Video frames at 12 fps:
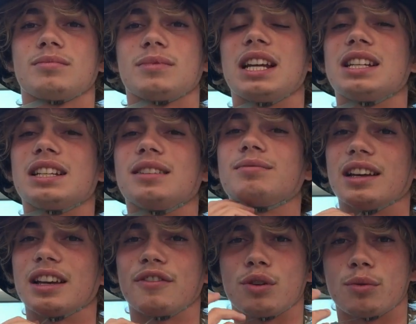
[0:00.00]
Easy.
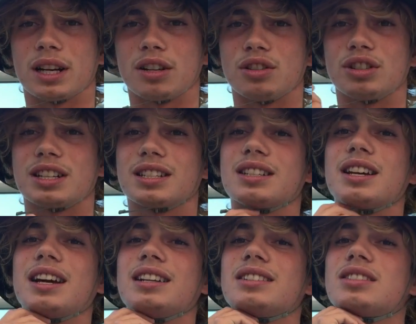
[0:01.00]
If you want to adjust the
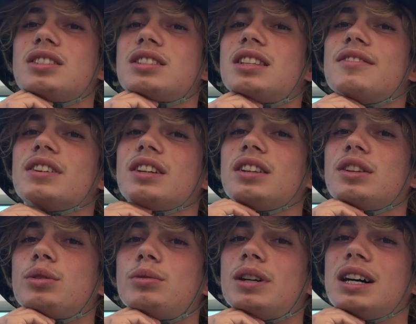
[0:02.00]
tightness, just give it a
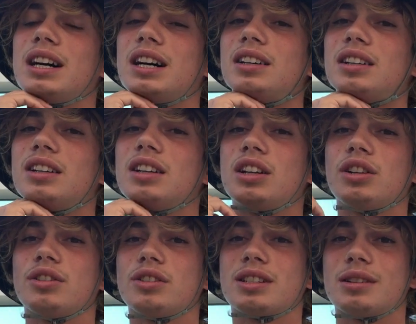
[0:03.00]
little
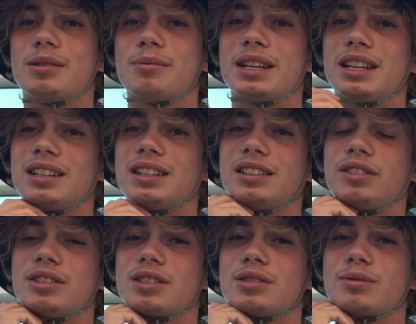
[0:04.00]
loosening bit and it
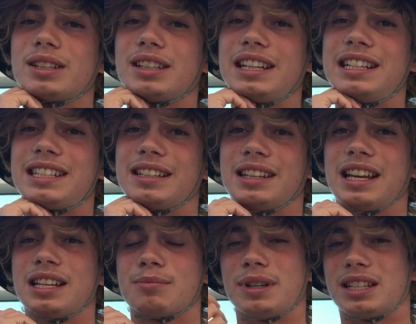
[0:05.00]
loosens really easy.
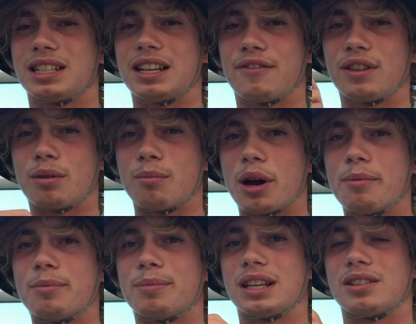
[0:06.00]
Bit stiff at the
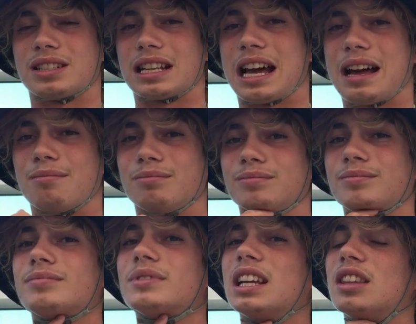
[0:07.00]
moment because
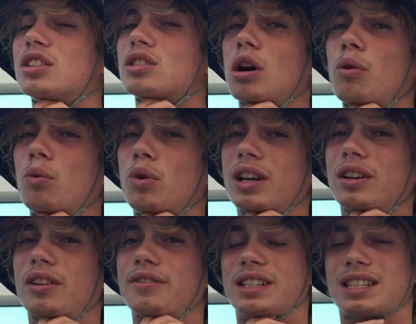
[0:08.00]
in the salt water,
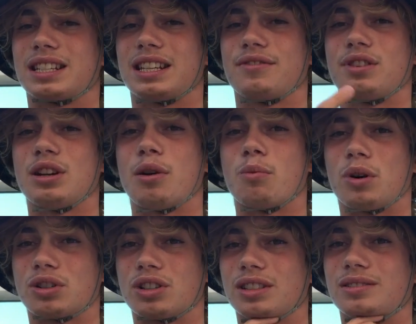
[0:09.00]
obviously, if you don't
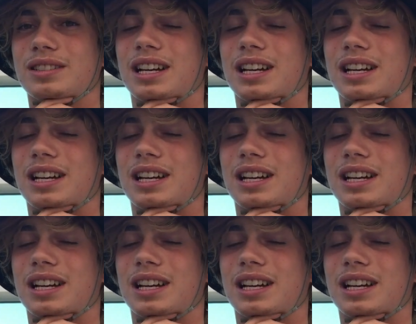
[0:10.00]
wash it,